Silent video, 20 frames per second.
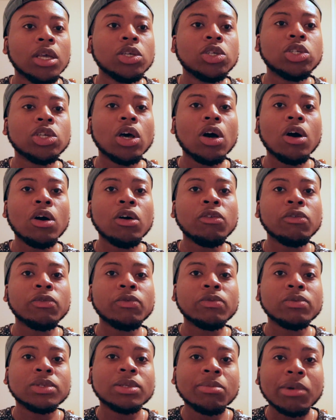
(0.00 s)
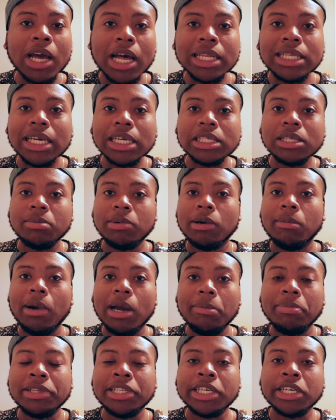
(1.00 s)
So some context about
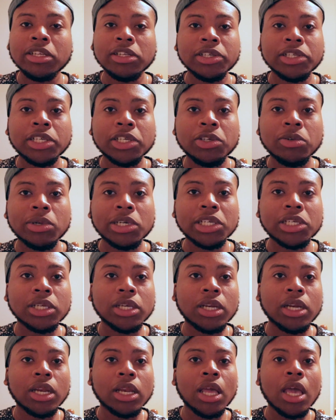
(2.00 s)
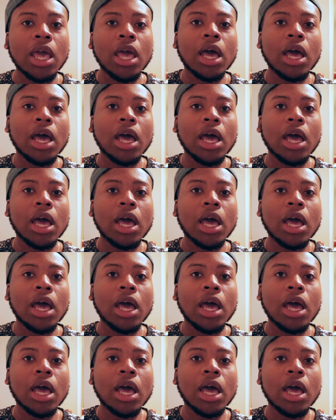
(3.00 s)
my particular situation.